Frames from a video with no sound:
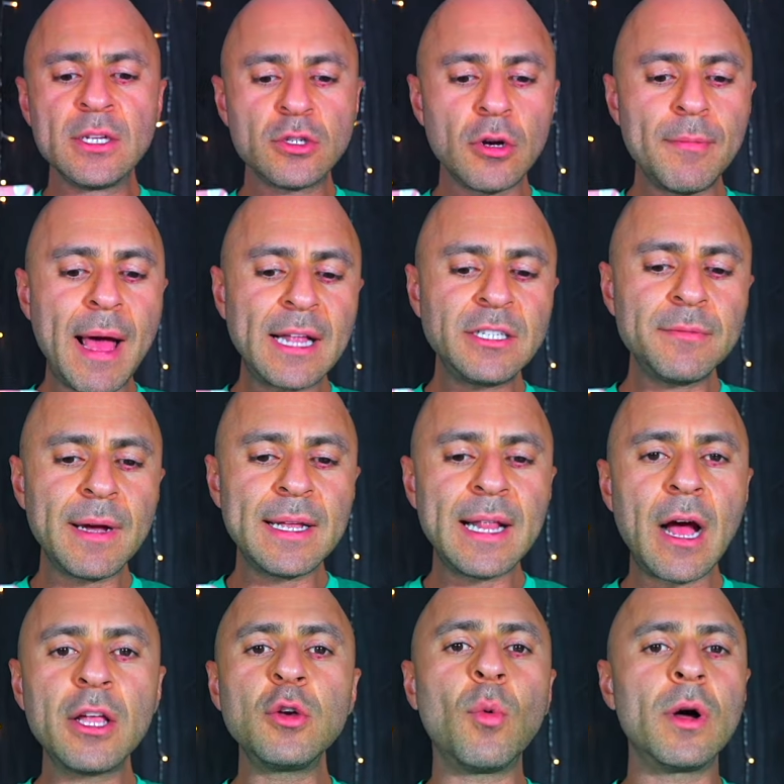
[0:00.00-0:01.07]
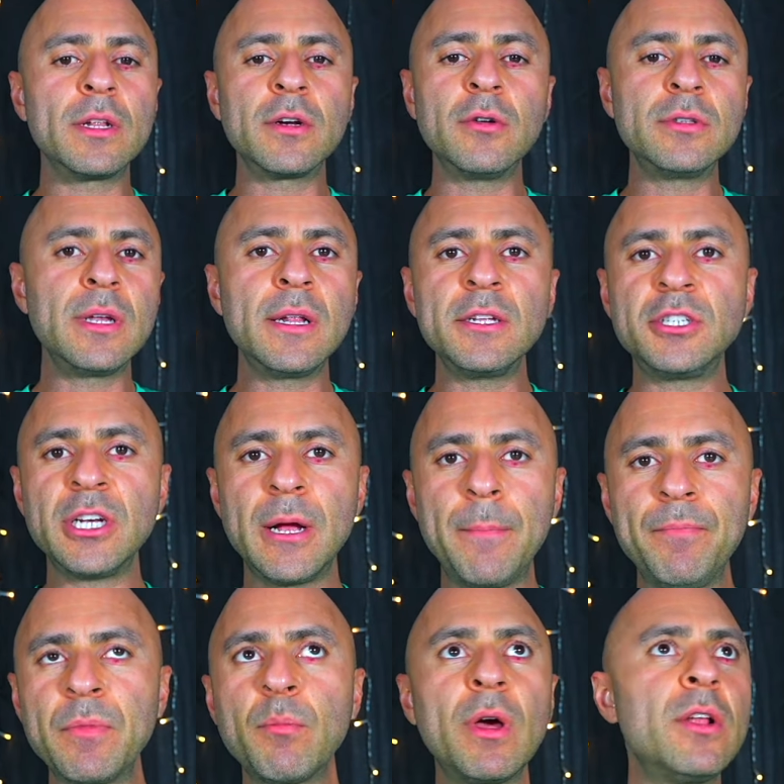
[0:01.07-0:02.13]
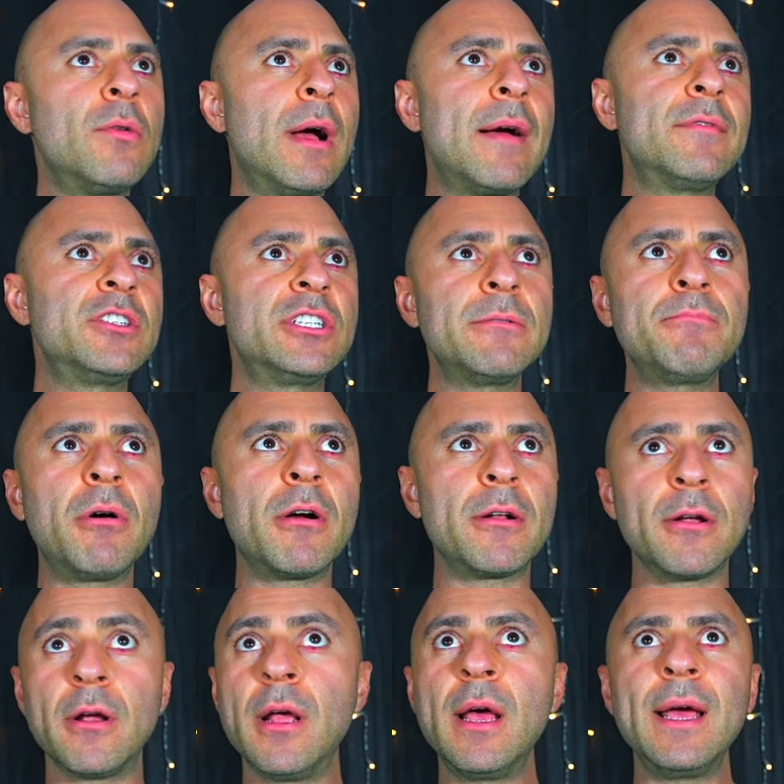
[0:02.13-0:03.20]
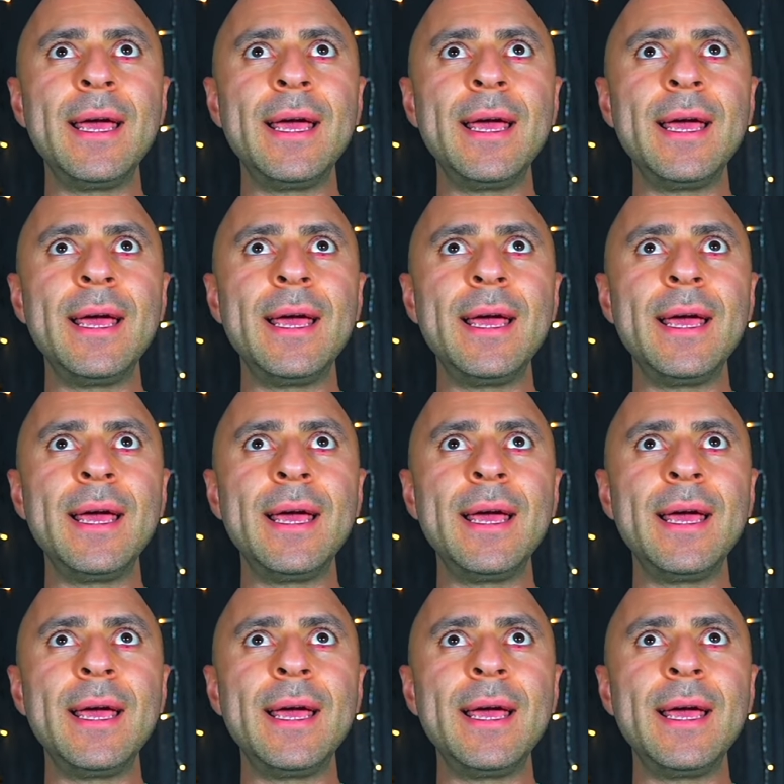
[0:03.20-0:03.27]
So imagine right now you want to go to the gym, but you don't have a gym partner.